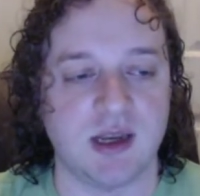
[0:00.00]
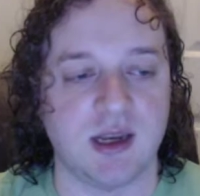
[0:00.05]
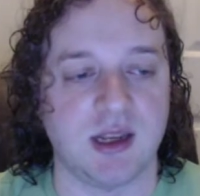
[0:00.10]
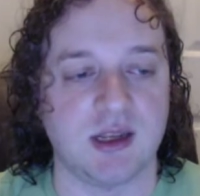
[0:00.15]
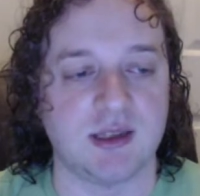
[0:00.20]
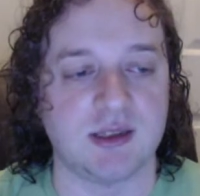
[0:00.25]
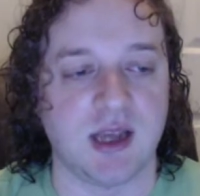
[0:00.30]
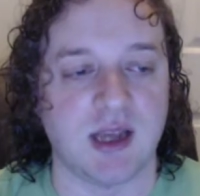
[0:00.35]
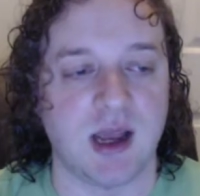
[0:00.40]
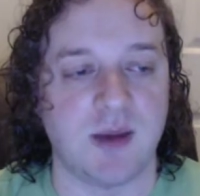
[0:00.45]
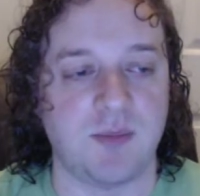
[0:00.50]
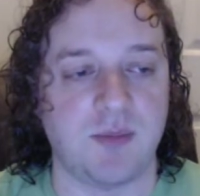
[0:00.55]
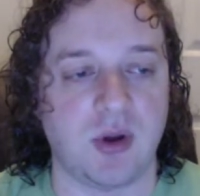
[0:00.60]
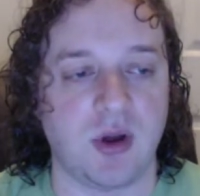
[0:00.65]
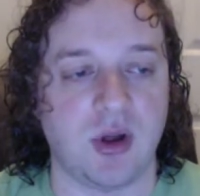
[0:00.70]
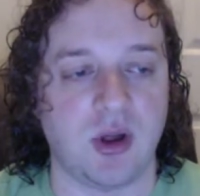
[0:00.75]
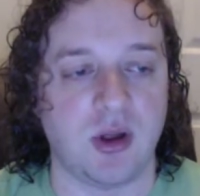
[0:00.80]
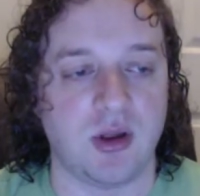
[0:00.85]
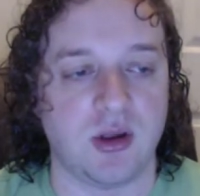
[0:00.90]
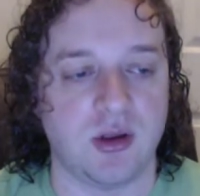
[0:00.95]

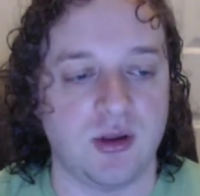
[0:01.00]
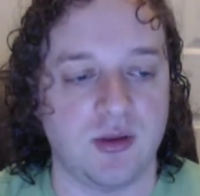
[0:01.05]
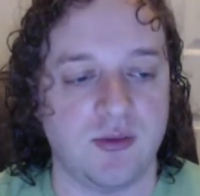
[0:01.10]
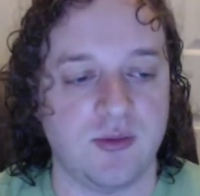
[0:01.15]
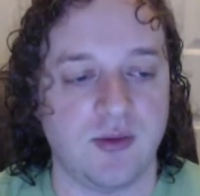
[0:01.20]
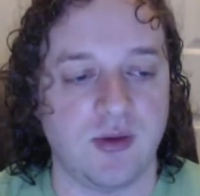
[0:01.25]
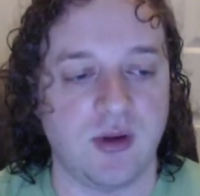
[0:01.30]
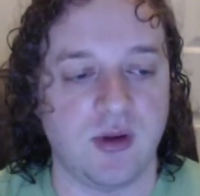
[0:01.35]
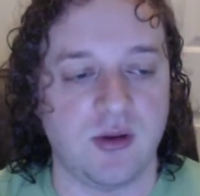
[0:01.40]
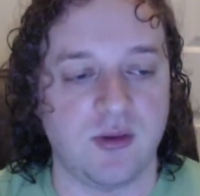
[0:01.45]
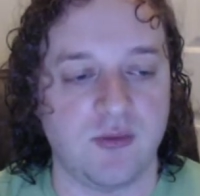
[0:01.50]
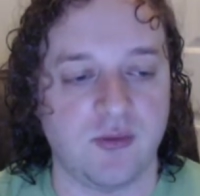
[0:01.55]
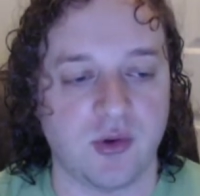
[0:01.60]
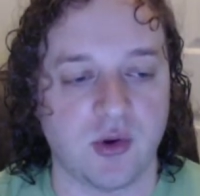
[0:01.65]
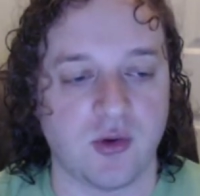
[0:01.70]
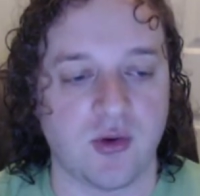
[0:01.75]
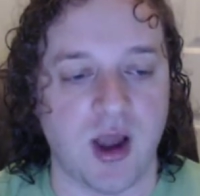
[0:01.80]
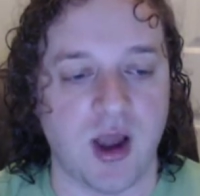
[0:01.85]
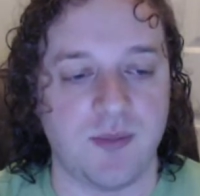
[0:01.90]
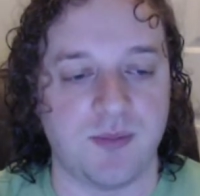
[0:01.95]
example for
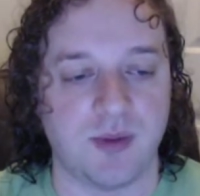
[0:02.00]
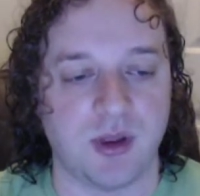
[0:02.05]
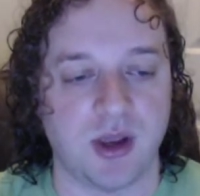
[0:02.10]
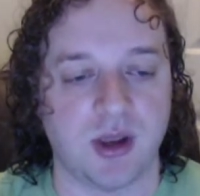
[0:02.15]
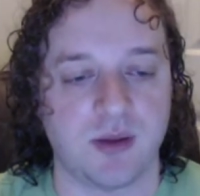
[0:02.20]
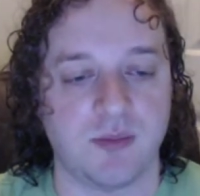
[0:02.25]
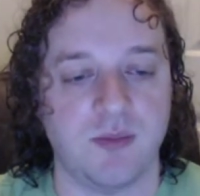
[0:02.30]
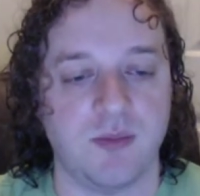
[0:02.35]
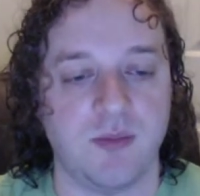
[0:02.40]
grappling,